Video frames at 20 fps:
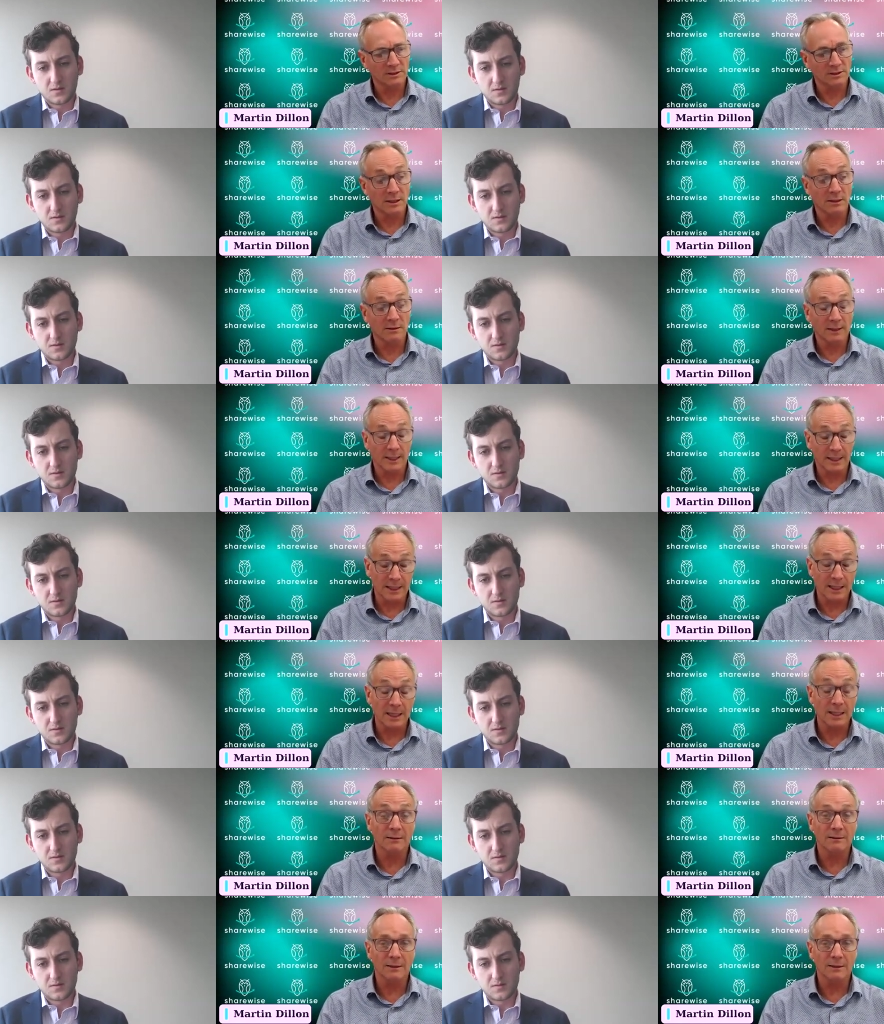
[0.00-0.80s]
Speaker 1: So
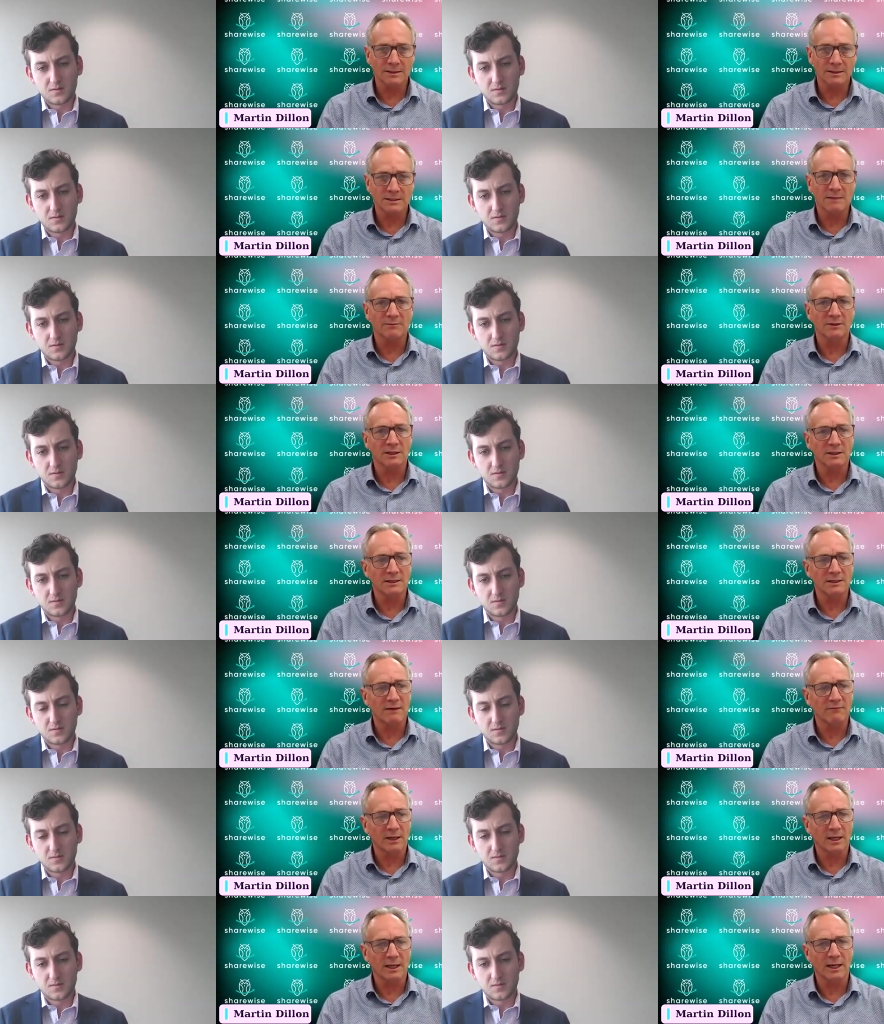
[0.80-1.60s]
again, it's something to
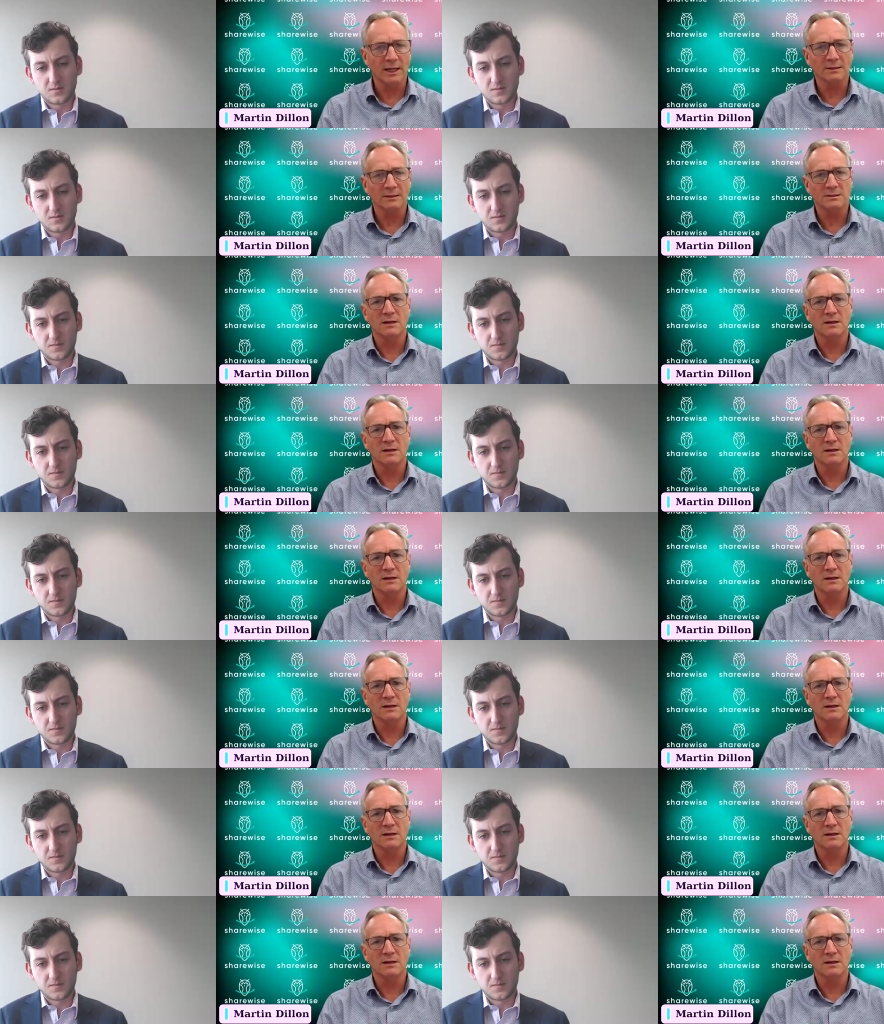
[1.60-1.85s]
navigate.